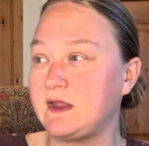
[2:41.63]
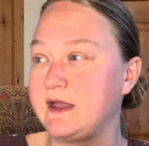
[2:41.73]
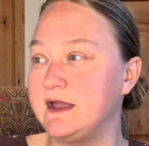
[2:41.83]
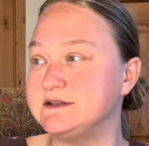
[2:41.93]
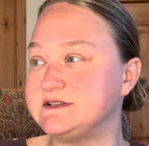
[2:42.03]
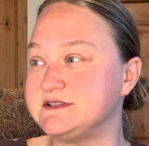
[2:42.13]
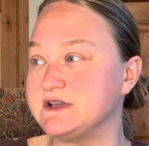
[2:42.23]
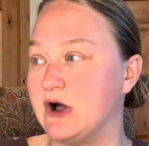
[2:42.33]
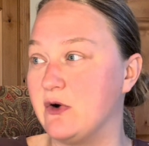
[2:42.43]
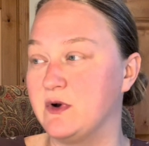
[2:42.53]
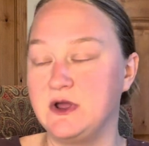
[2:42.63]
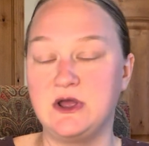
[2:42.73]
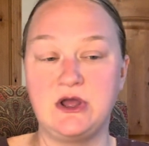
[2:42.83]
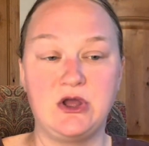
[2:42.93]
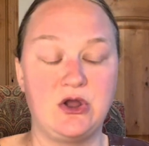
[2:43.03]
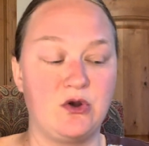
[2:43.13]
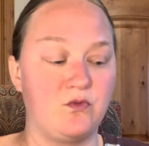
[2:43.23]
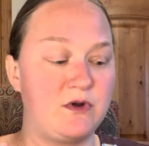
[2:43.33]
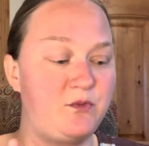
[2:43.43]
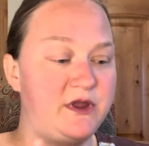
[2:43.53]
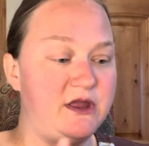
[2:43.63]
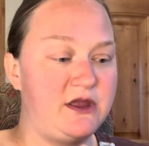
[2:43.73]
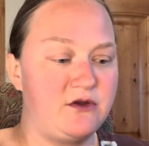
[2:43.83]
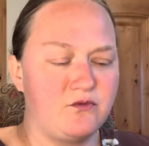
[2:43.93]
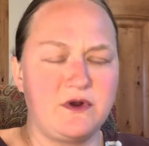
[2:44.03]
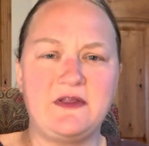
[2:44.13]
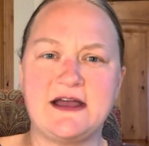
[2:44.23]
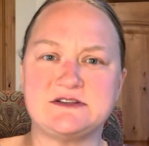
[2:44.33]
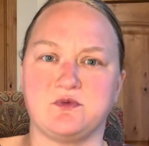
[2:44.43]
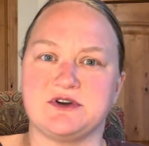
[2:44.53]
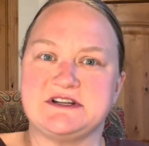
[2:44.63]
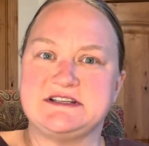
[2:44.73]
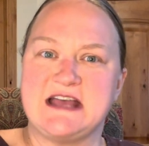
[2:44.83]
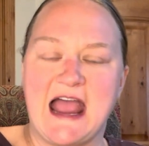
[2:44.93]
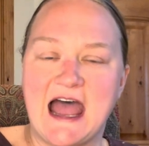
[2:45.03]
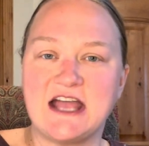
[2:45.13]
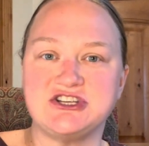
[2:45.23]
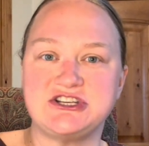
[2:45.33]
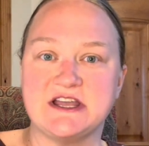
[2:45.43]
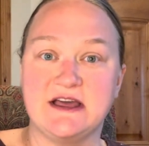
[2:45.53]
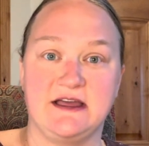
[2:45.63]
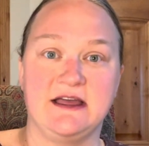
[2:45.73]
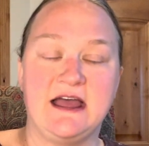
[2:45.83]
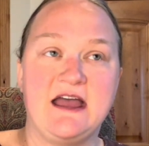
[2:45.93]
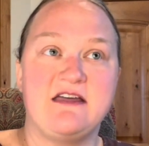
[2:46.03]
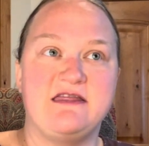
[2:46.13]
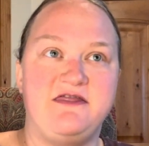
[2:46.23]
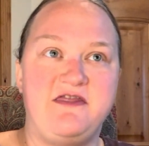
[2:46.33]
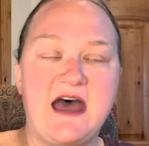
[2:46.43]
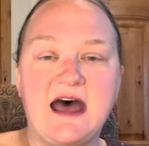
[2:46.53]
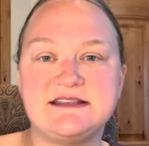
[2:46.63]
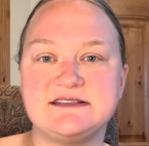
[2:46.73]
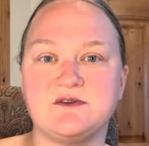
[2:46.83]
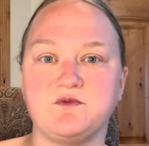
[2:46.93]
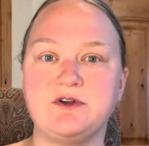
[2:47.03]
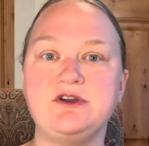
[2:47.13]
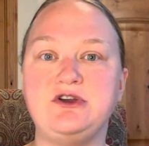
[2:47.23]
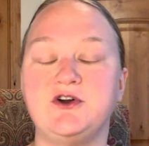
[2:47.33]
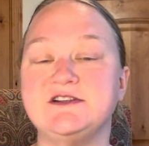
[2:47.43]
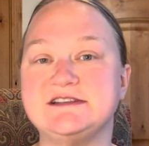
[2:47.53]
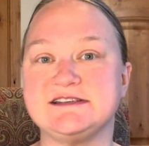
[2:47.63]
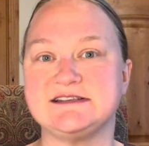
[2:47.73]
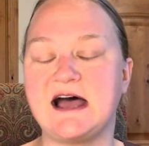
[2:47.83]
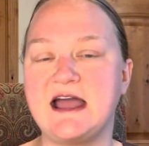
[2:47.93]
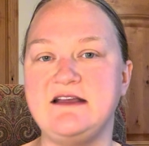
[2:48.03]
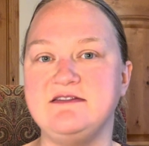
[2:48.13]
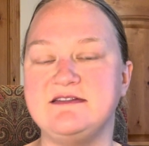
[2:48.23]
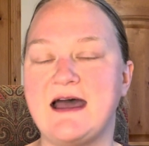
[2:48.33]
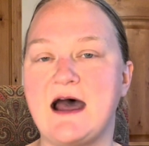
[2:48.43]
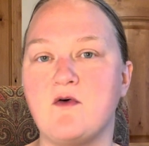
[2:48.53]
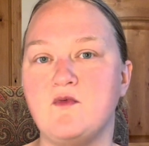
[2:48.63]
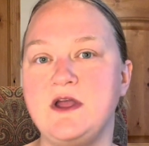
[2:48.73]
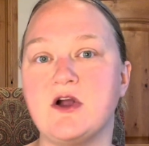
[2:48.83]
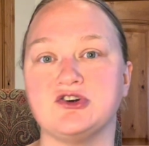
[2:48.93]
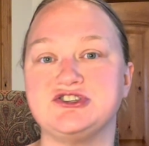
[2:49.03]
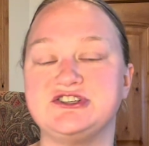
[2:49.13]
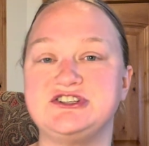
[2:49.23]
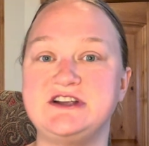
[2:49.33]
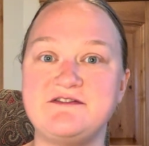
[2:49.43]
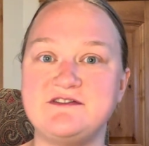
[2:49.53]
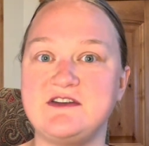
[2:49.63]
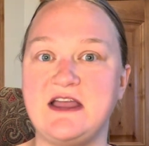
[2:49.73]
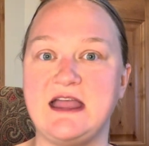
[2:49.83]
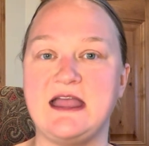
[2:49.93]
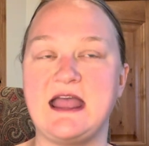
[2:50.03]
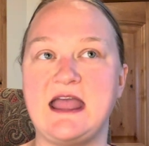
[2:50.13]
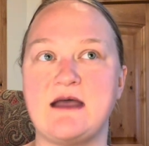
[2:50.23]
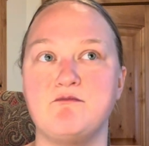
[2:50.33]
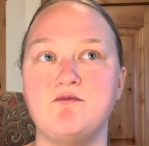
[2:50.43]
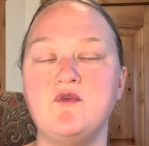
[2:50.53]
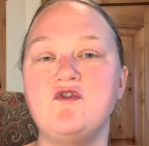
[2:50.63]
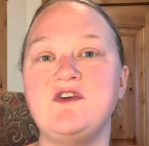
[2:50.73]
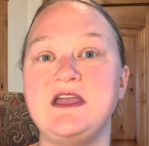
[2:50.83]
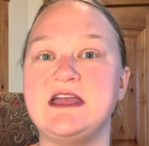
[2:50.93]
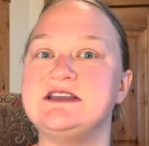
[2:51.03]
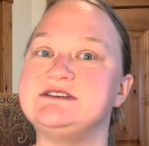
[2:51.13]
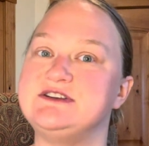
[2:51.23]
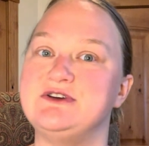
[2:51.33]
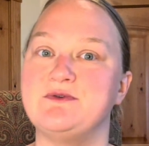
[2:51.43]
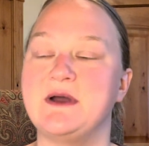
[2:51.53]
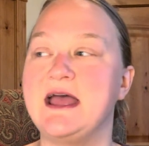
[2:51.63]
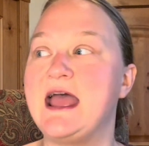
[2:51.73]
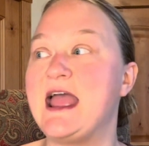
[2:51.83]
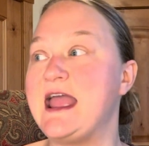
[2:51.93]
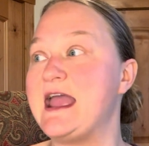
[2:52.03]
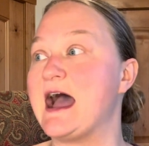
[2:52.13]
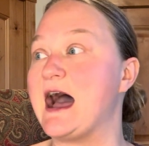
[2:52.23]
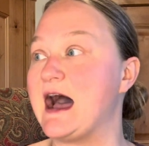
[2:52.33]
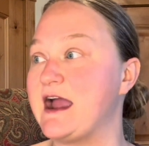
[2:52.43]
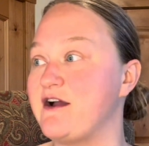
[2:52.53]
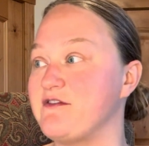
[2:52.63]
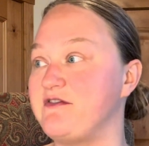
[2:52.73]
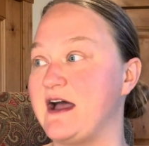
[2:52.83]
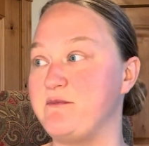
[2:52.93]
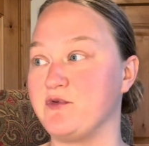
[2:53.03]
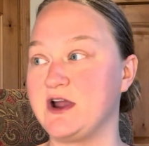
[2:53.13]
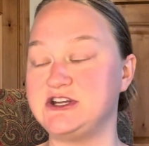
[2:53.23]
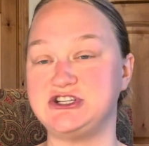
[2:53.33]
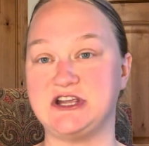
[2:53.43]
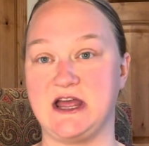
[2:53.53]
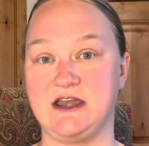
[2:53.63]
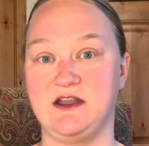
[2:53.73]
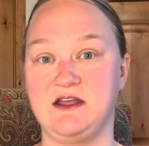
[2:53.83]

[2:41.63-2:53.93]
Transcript: And so when we realize we're detaching, that's a really good sign that we are shifting and moving into a higher vibration.